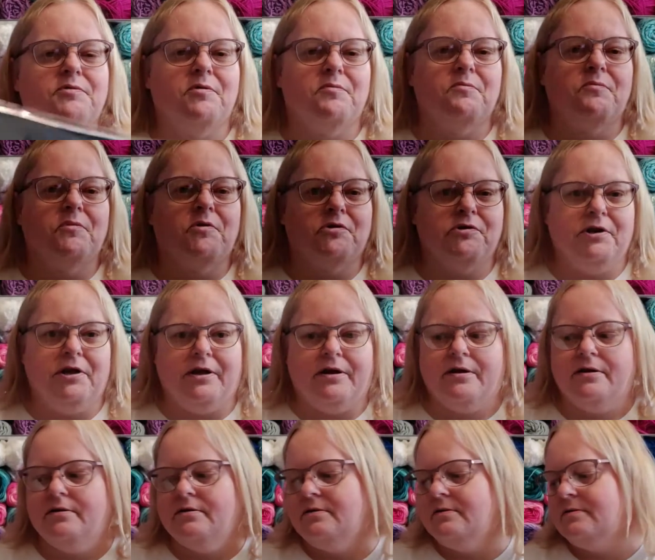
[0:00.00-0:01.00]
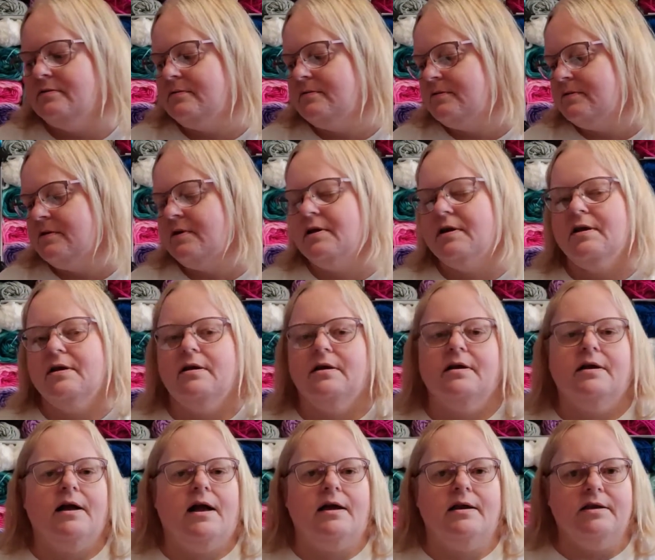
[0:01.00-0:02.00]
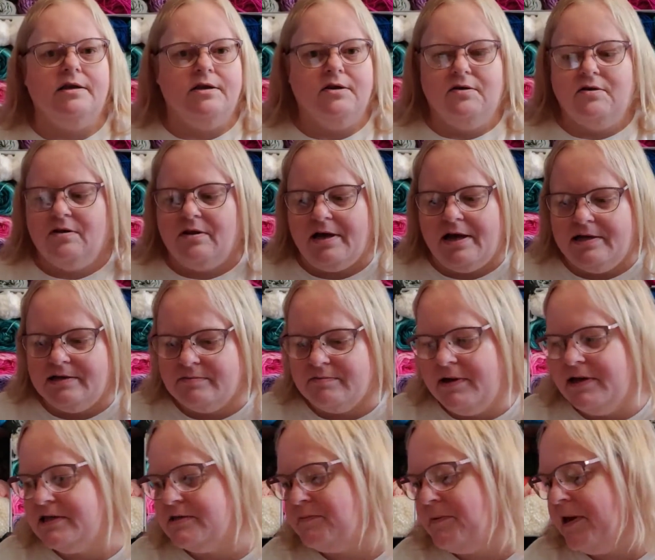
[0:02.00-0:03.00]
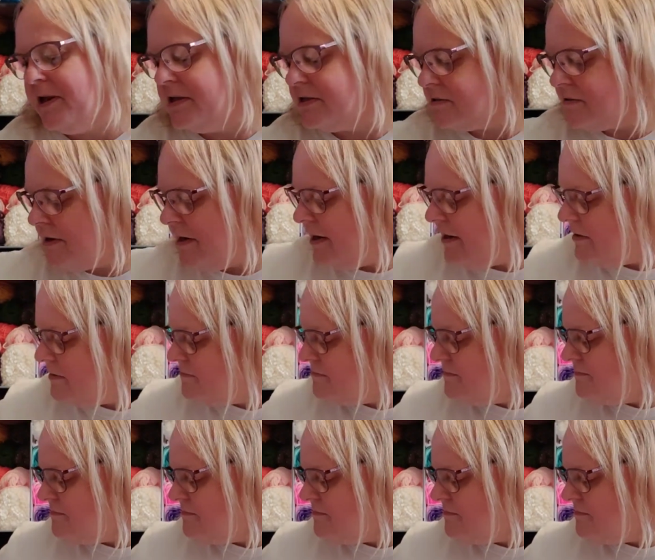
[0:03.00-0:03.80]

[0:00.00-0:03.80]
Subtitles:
put more yarn. Got to utilize my space, right?